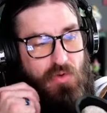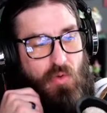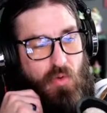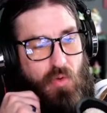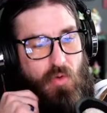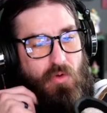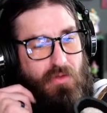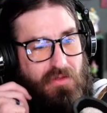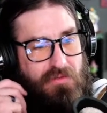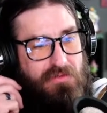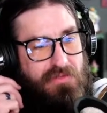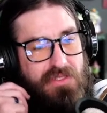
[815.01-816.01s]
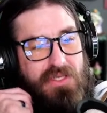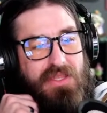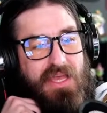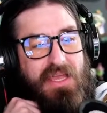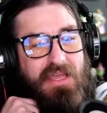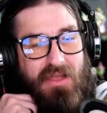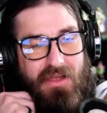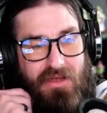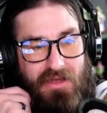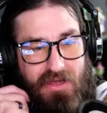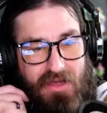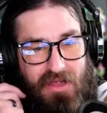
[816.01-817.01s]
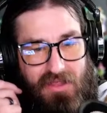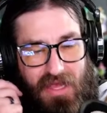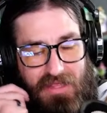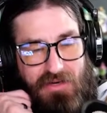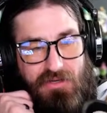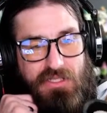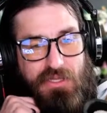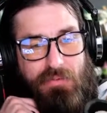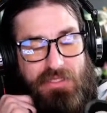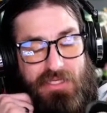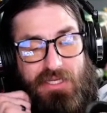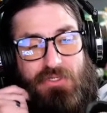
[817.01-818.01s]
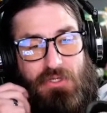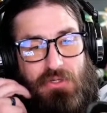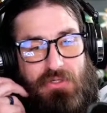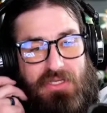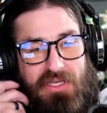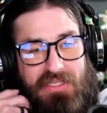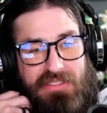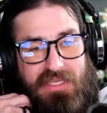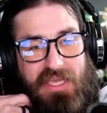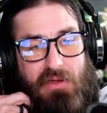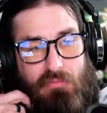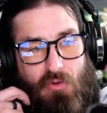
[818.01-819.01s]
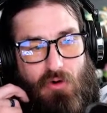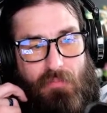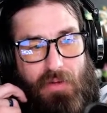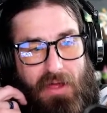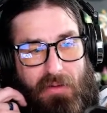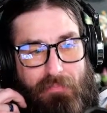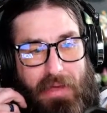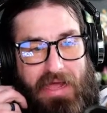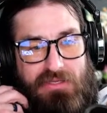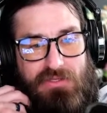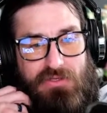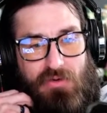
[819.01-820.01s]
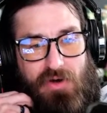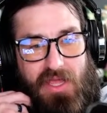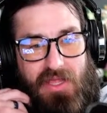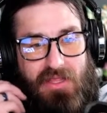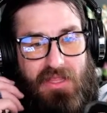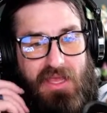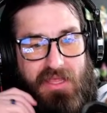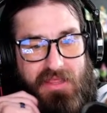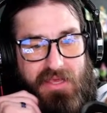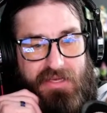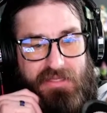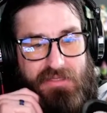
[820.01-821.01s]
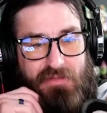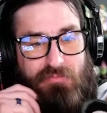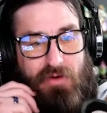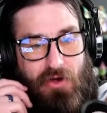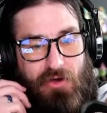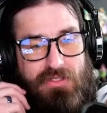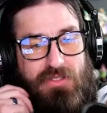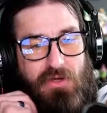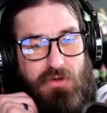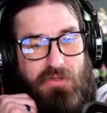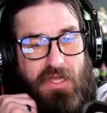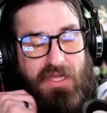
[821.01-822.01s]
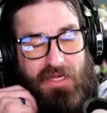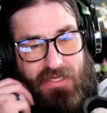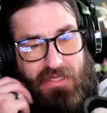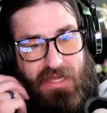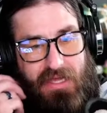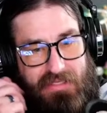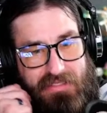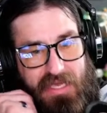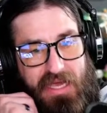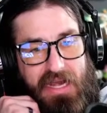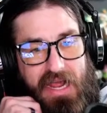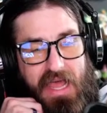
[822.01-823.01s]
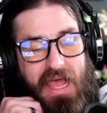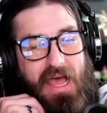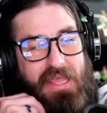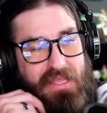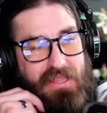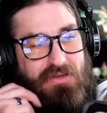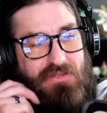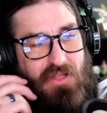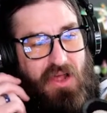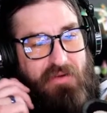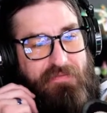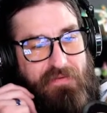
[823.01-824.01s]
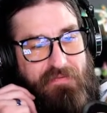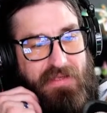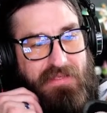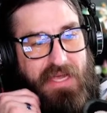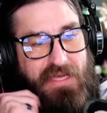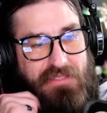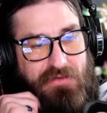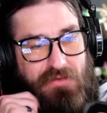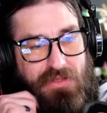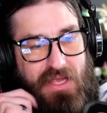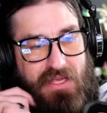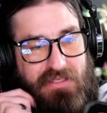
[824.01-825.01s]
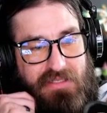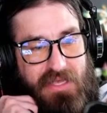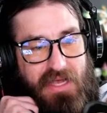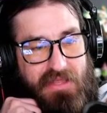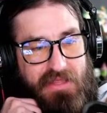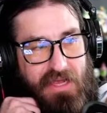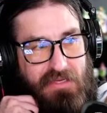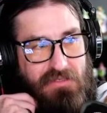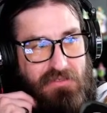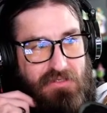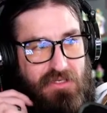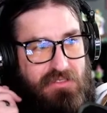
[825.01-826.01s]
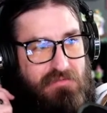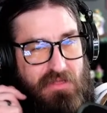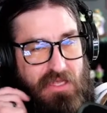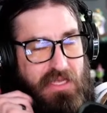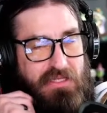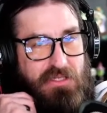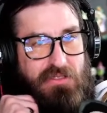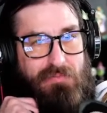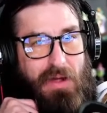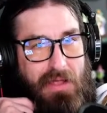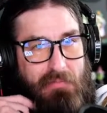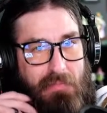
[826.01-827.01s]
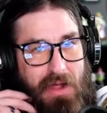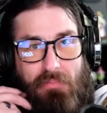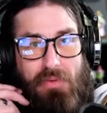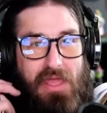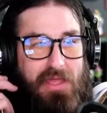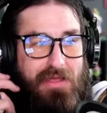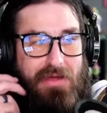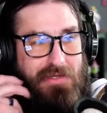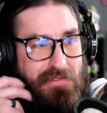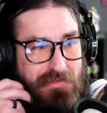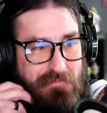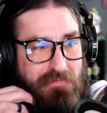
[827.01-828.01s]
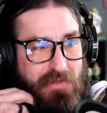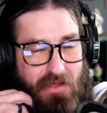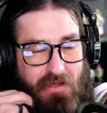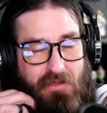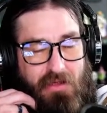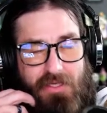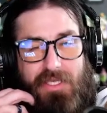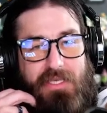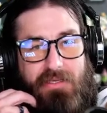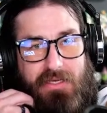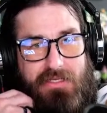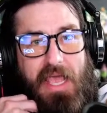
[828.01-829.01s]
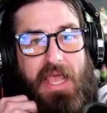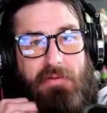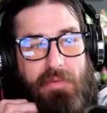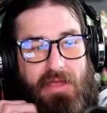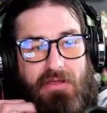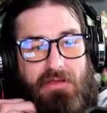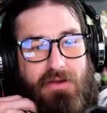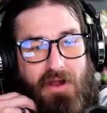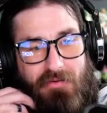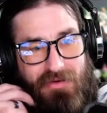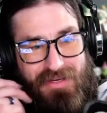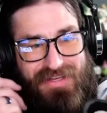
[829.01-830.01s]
cool to think that there's the potential to get more backstory in this, but also like I said, I think there's a lot of fantastical things that just might be because anime, you know.